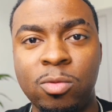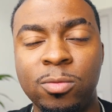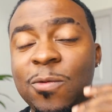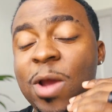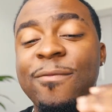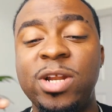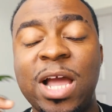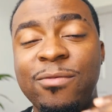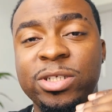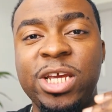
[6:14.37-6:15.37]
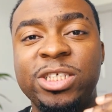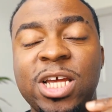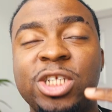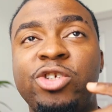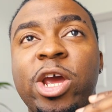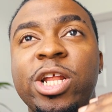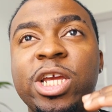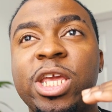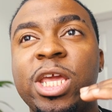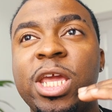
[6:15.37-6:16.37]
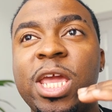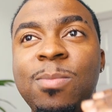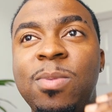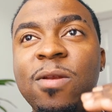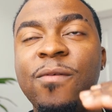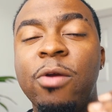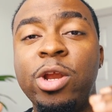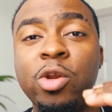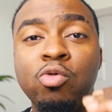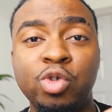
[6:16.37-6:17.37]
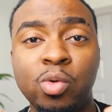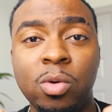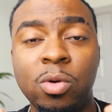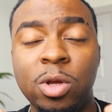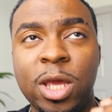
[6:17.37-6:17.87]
If we're having a conversation, I try to keep it very neutral